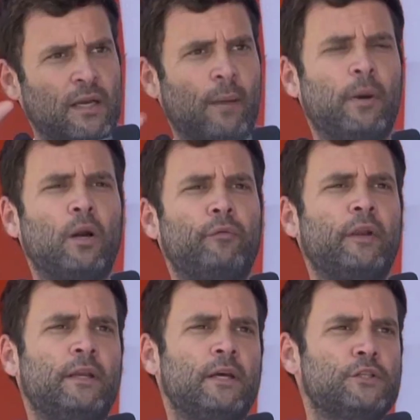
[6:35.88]
number of
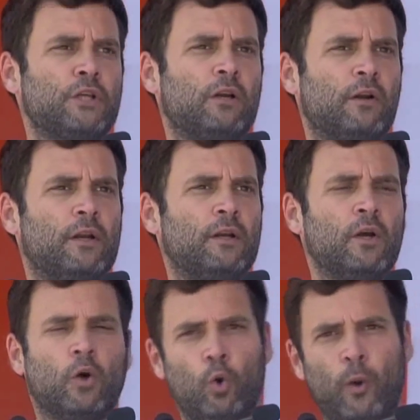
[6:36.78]
Indian children
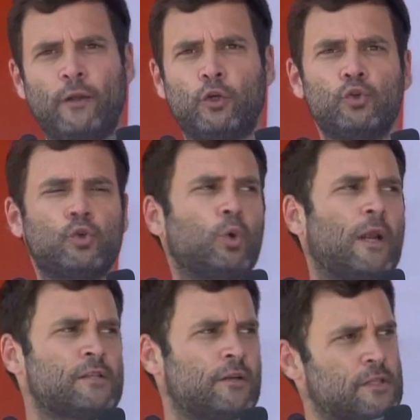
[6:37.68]
who went to school
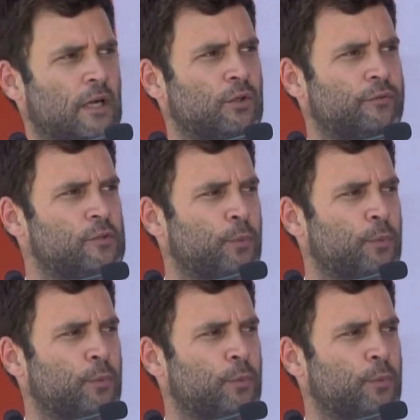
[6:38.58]
as a result of this